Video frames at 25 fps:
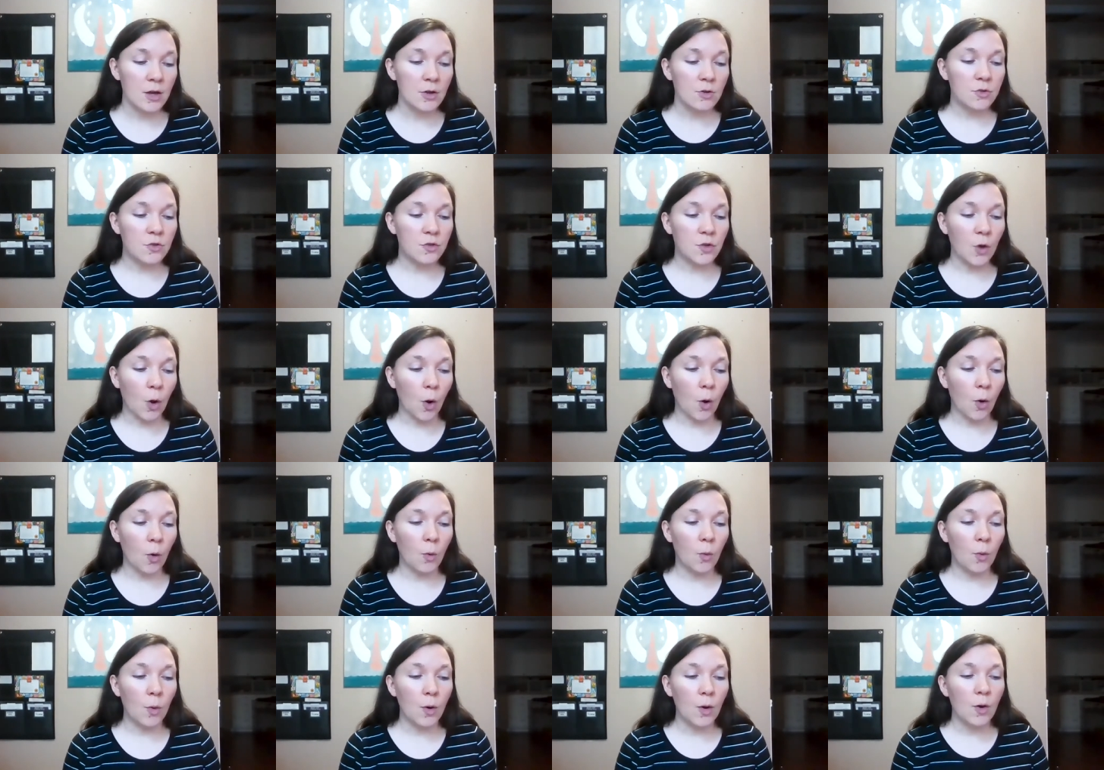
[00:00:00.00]

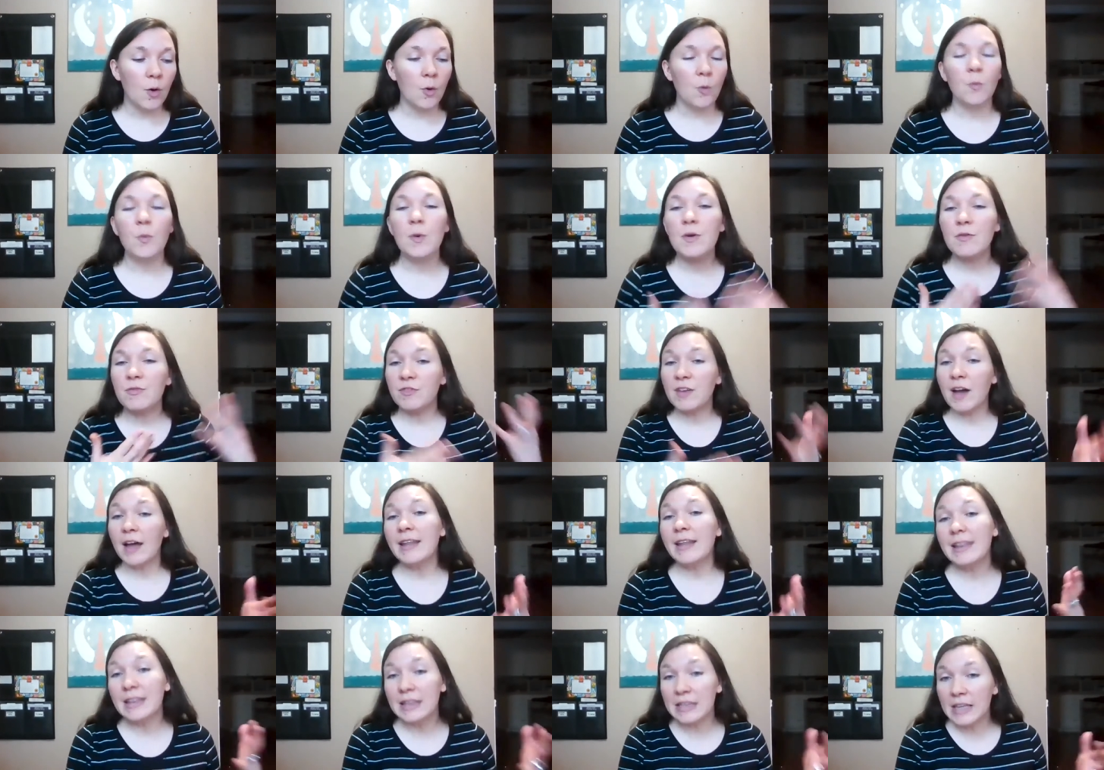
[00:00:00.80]
So we've
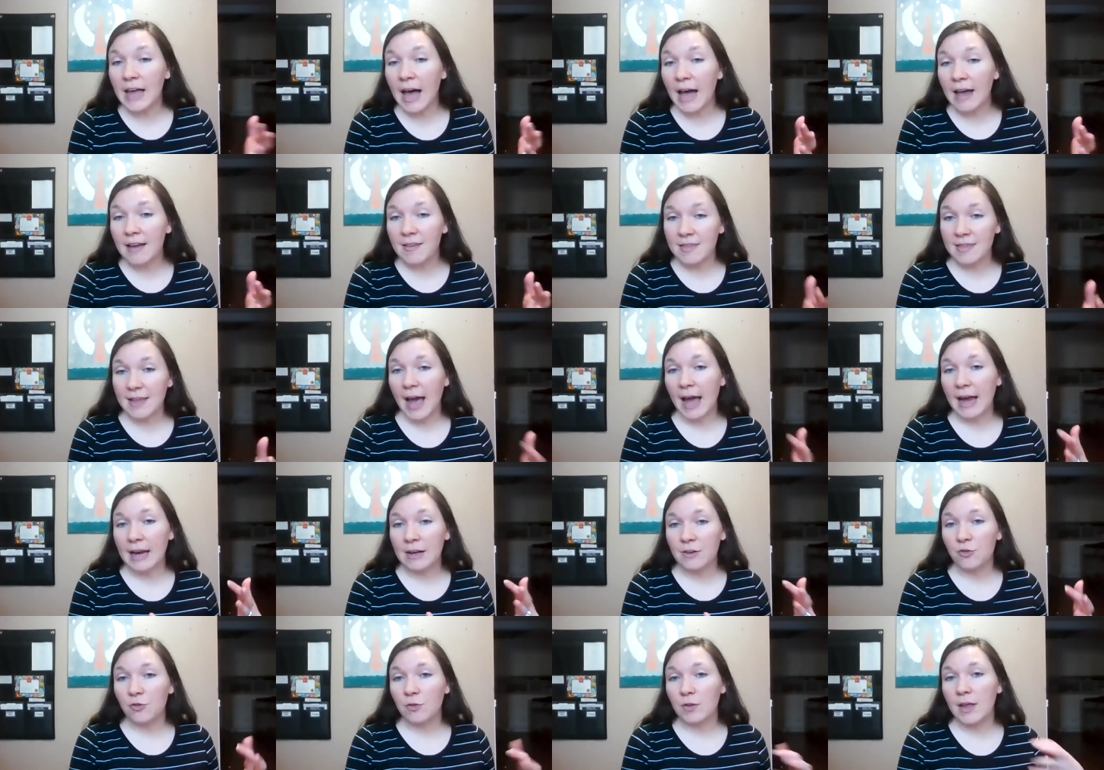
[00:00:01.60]
done less
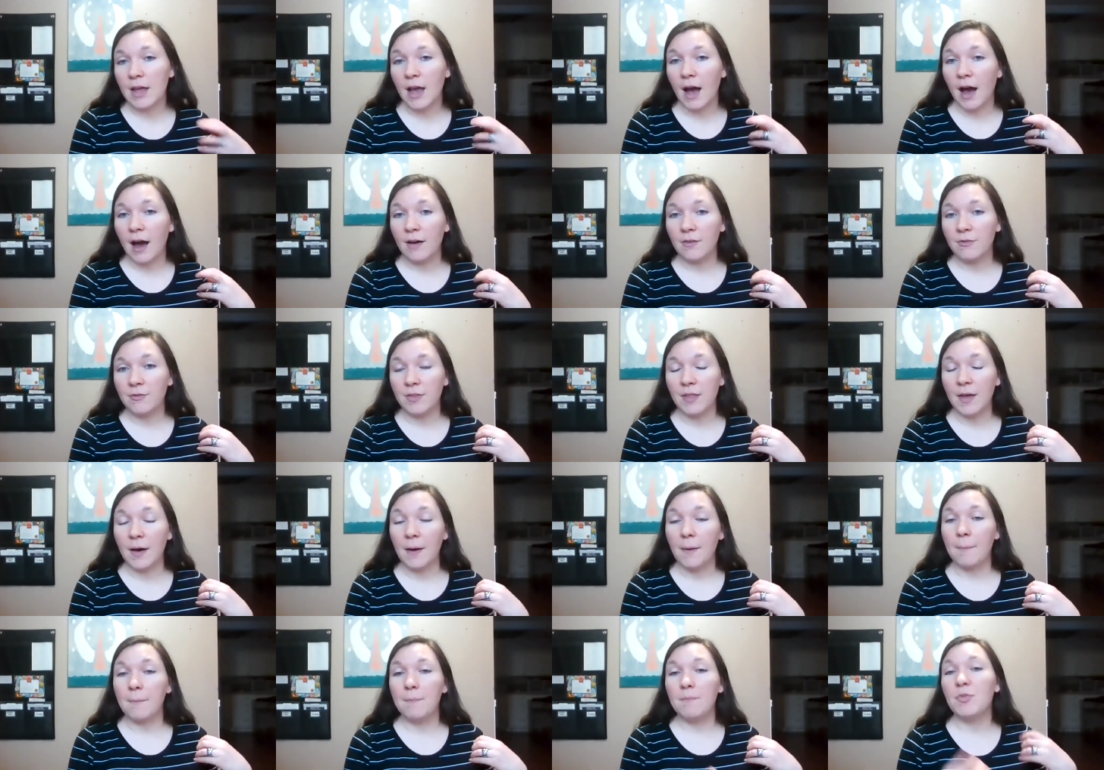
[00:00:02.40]
actually of
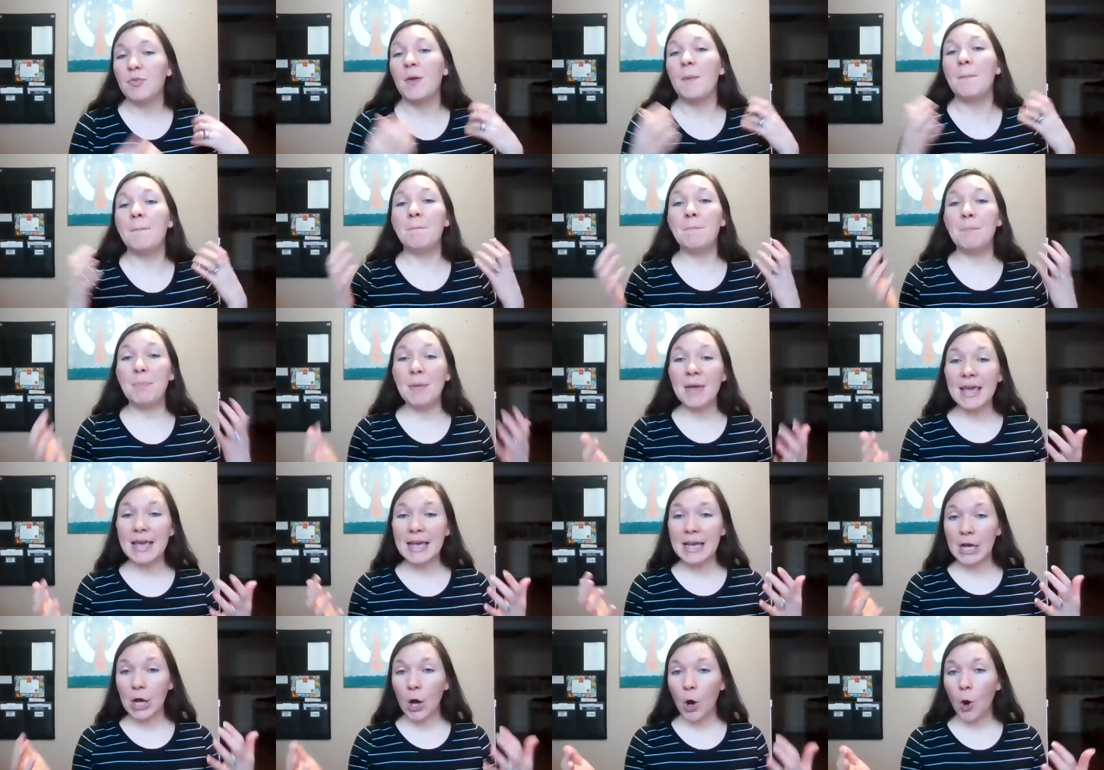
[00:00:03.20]
the the
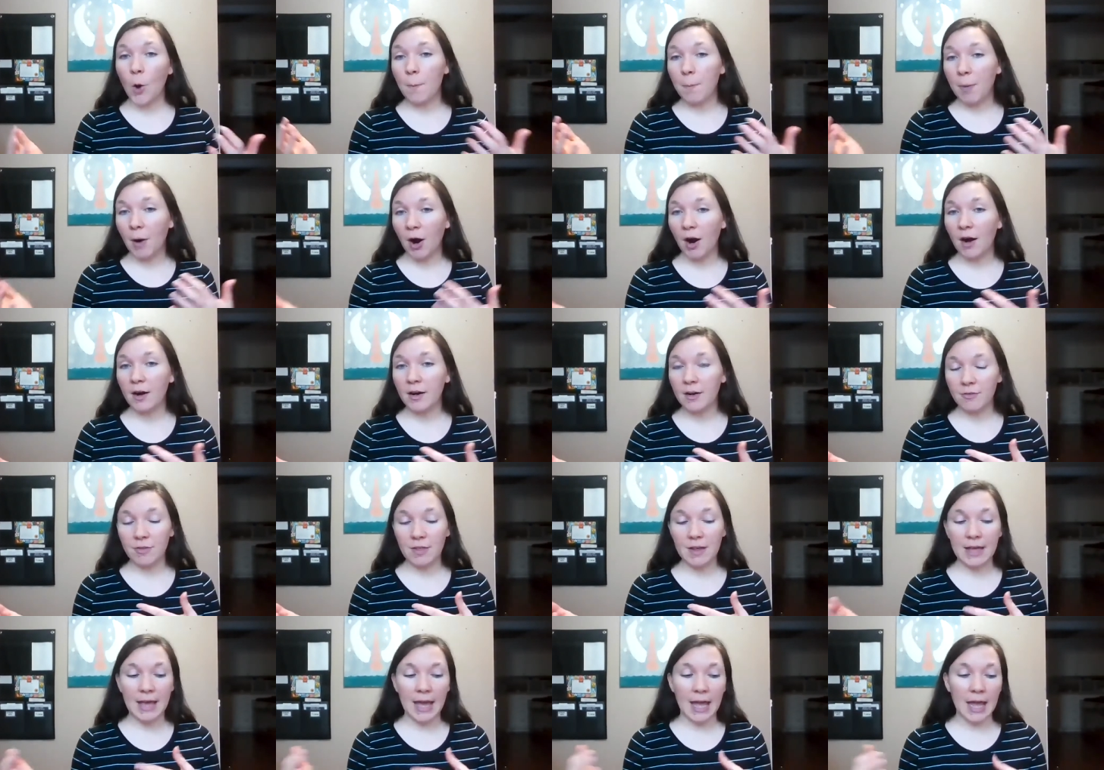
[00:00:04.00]
bingo part
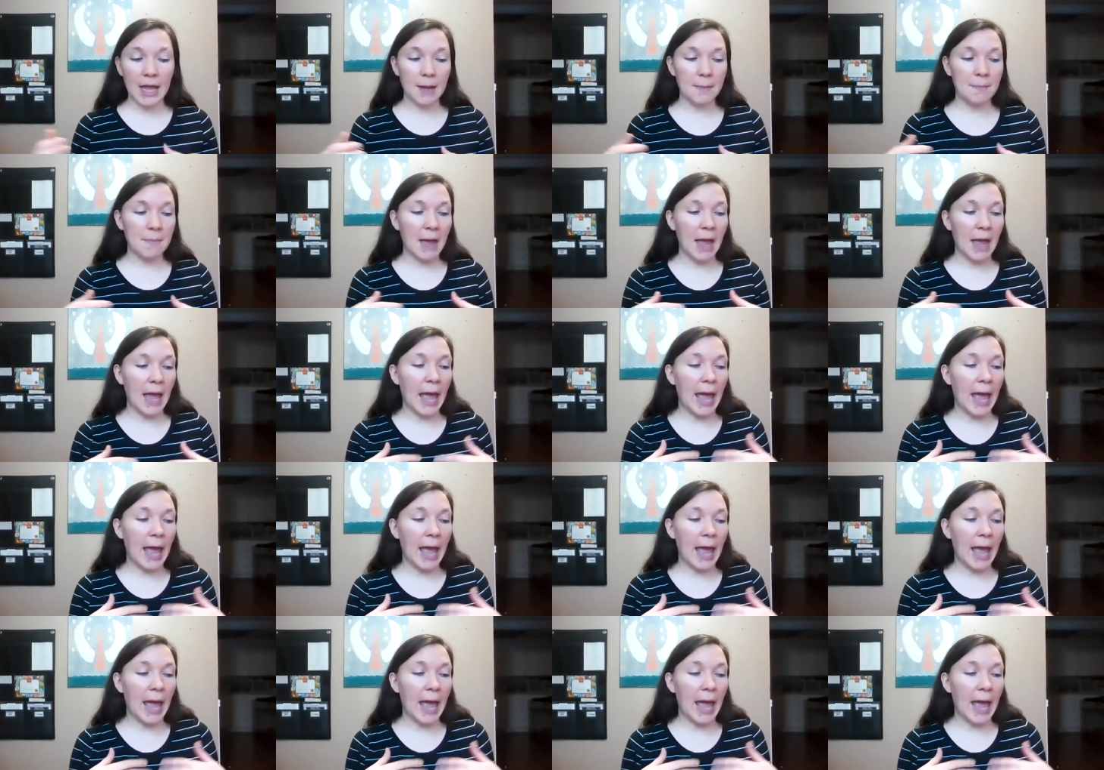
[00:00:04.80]
of the game